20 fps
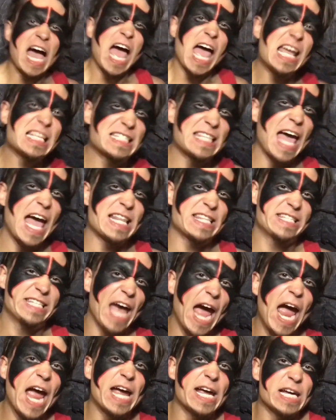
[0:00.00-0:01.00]
is that
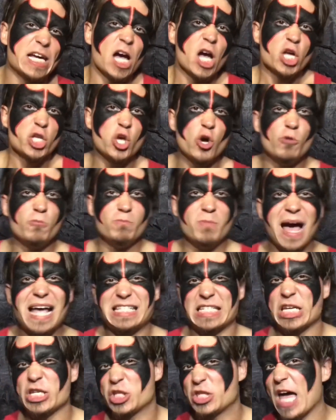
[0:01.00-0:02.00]
day you
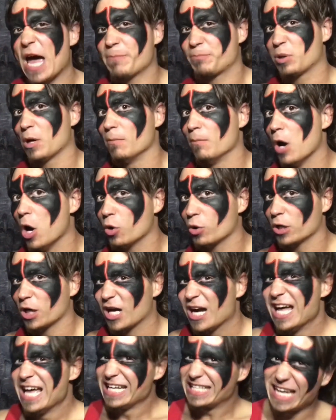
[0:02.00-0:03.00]
message that promoter.
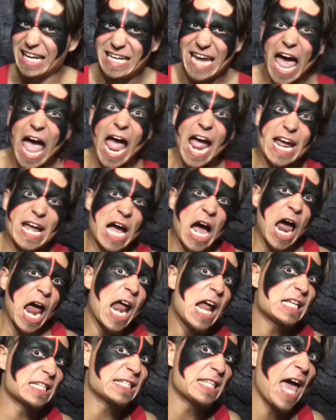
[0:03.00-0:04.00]
Today
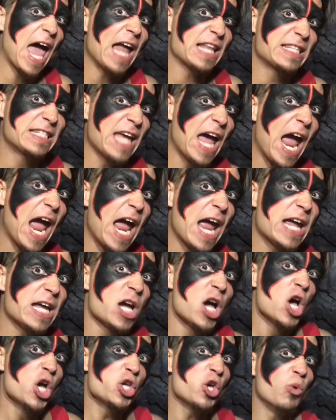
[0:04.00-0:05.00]
is that day
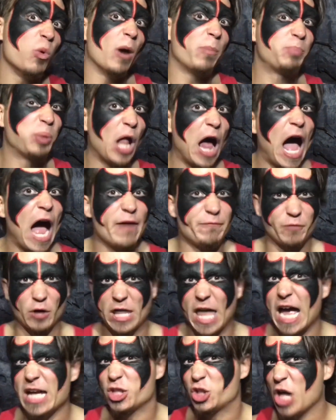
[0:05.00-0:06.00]
you apply for
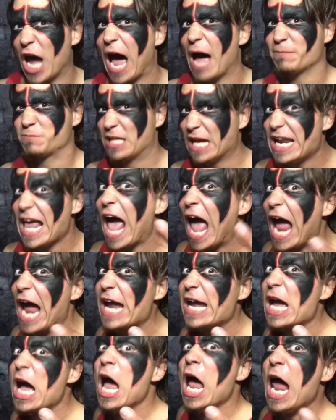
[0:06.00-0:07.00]
that job.
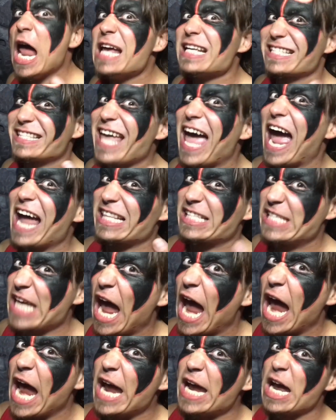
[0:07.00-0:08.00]
Today is that
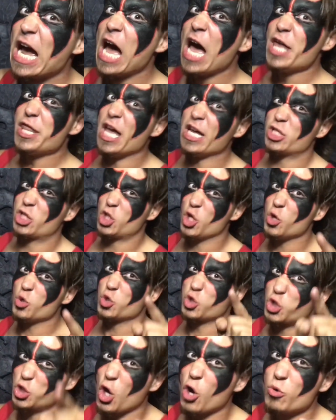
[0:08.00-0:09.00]
day that you
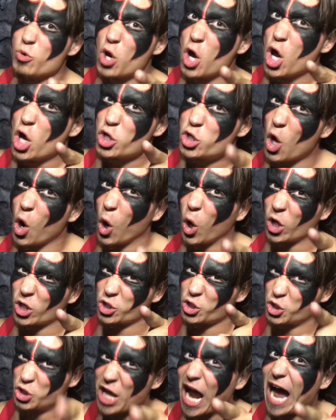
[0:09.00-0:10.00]
shoot your
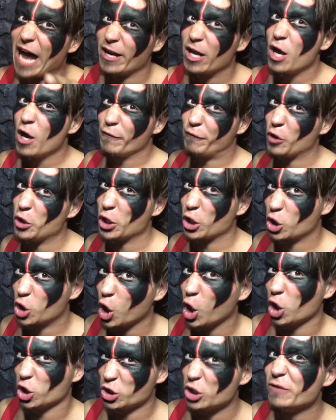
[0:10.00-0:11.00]
shot for the
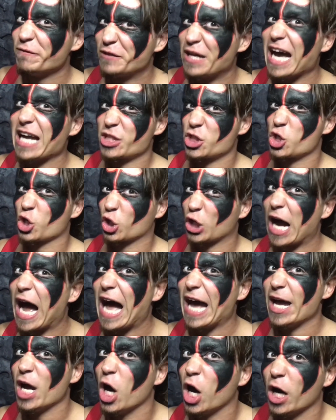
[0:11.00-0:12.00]
girl you've got your
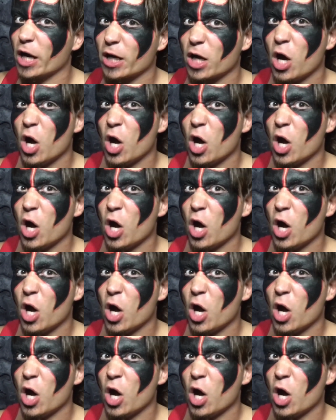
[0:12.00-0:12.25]
eye on.